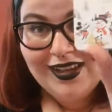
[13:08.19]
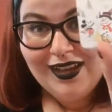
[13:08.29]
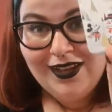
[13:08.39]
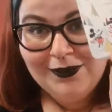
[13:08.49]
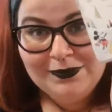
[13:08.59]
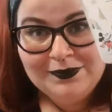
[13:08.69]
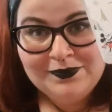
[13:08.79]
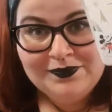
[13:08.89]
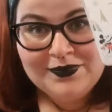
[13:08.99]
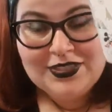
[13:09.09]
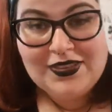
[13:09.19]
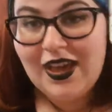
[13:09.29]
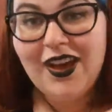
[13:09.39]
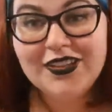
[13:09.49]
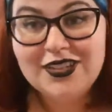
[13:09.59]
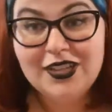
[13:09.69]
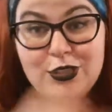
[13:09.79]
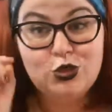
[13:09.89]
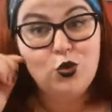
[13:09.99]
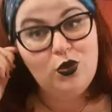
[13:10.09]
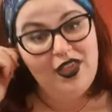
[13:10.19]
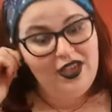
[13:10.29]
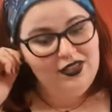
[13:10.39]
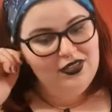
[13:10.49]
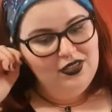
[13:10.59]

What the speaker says: So yeah, I saw that